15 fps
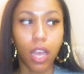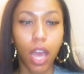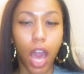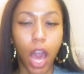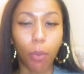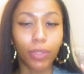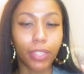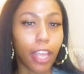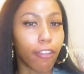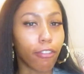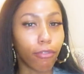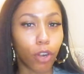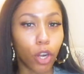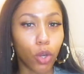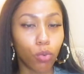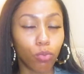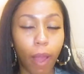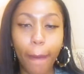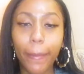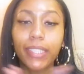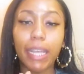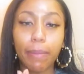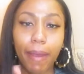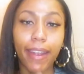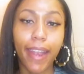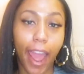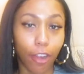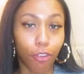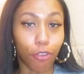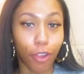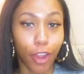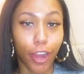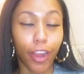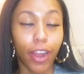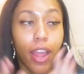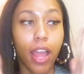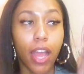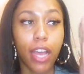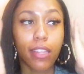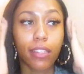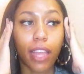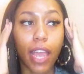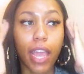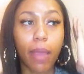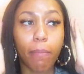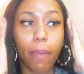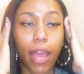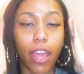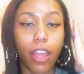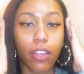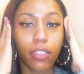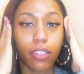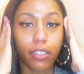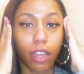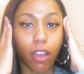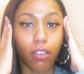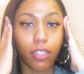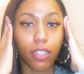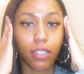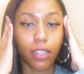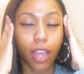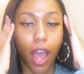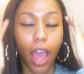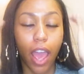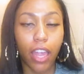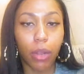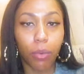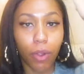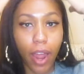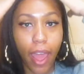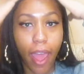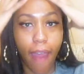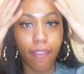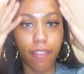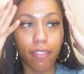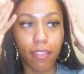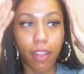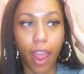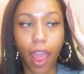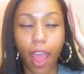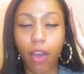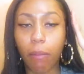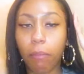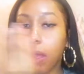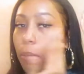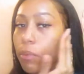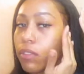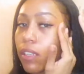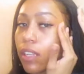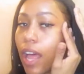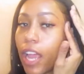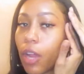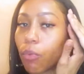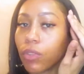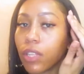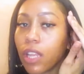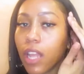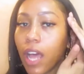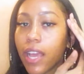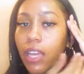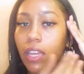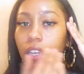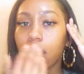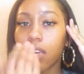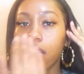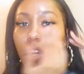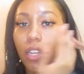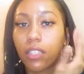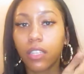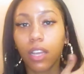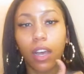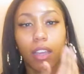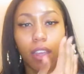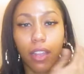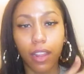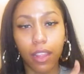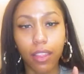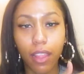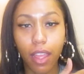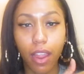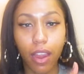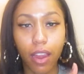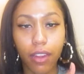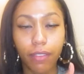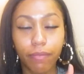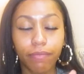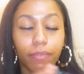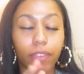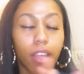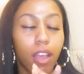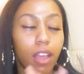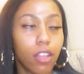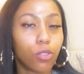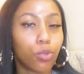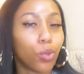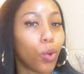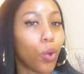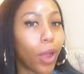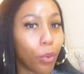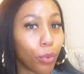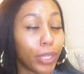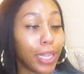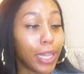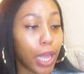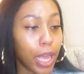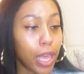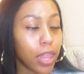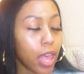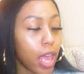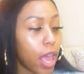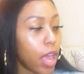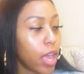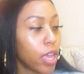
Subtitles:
I'm gonna say fro, I'm gonna say my natural hair, because like my hair sticks out on the side, and when I have this down, I'm able to like really like tuck it in there. So I really like that.